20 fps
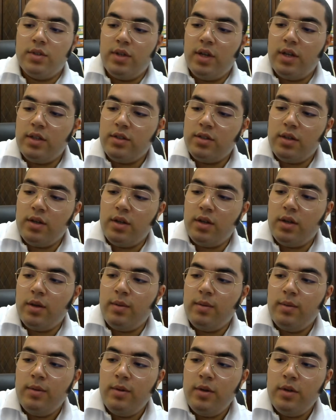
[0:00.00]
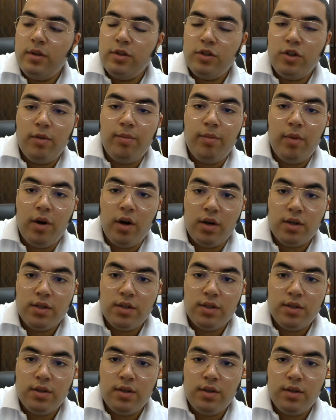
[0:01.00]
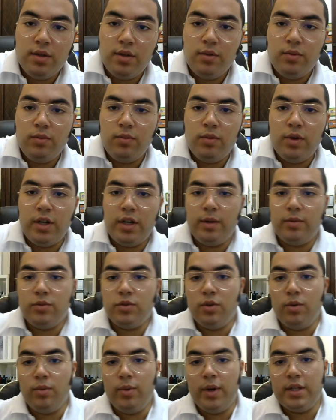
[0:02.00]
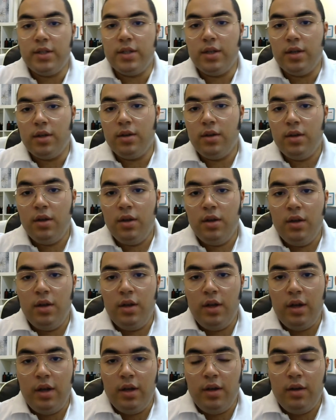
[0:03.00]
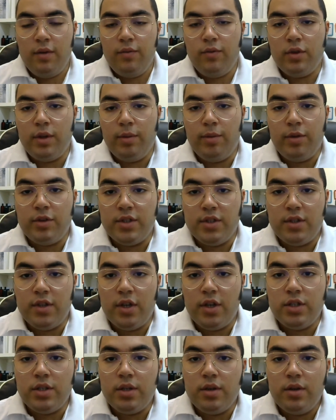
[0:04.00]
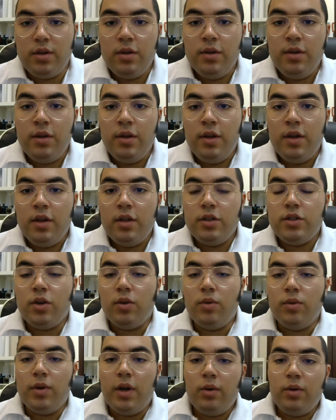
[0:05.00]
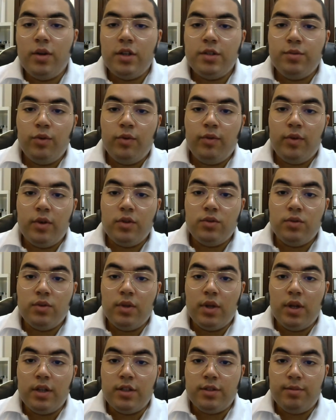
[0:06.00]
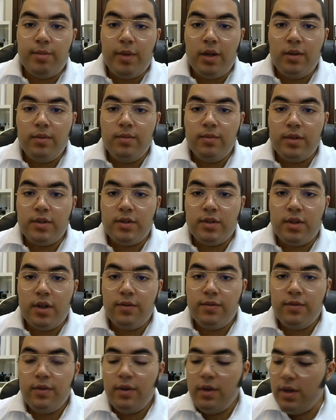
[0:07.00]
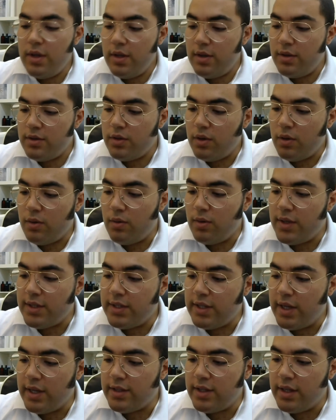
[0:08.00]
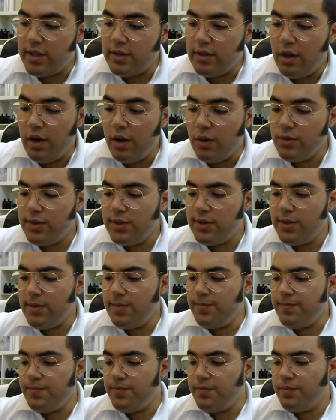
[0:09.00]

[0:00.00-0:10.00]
gets top marks when it comes to the rating for the presentation. So now let's move on to the smell itself. So let's dissect the notes.